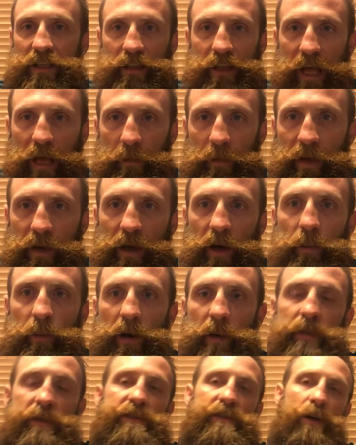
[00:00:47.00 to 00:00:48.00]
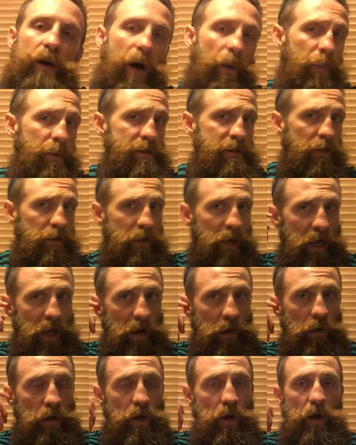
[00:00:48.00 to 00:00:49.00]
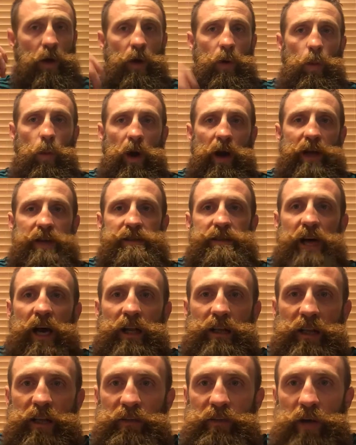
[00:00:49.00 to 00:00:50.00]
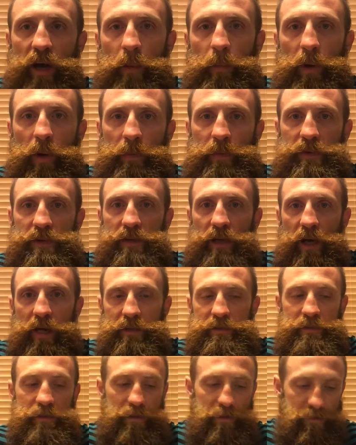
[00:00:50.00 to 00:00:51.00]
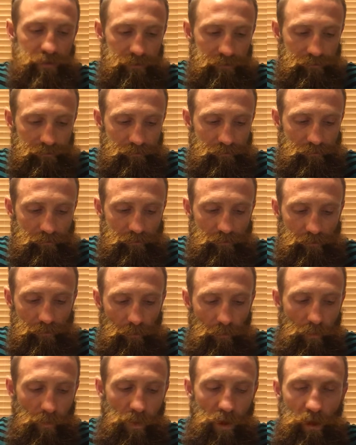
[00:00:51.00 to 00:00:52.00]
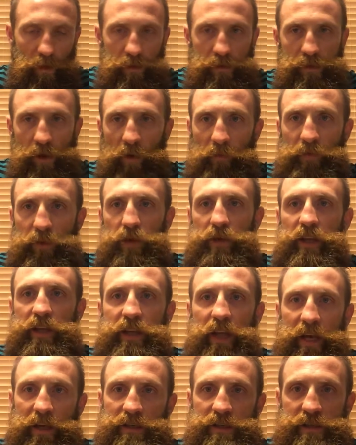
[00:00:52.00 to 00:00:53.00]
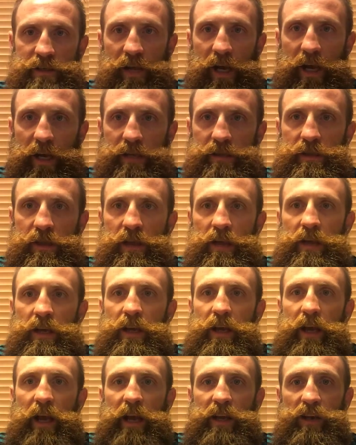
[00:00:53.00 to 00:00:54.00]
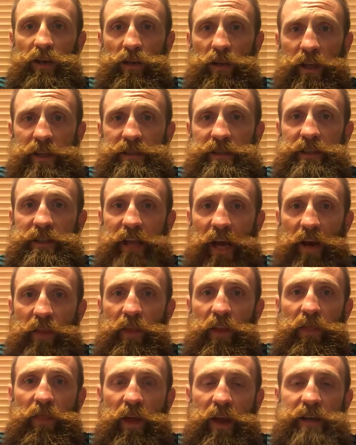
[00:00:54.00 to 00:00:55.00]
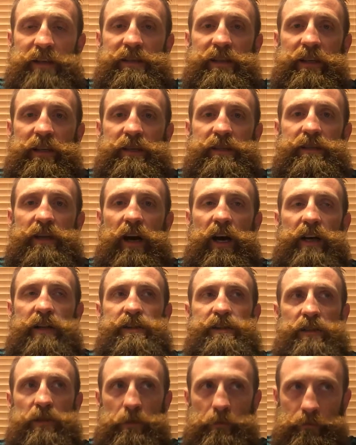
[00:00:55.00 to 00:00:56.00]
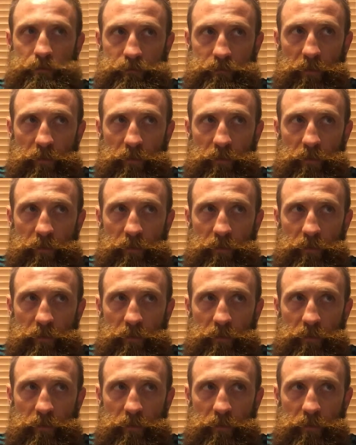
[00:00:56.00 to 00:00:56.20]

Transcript: alignment in our purpose? So, up until now, what has not living our purpose cost us? So, hopefully, you did the exercise and you listed down the things that it has cost you.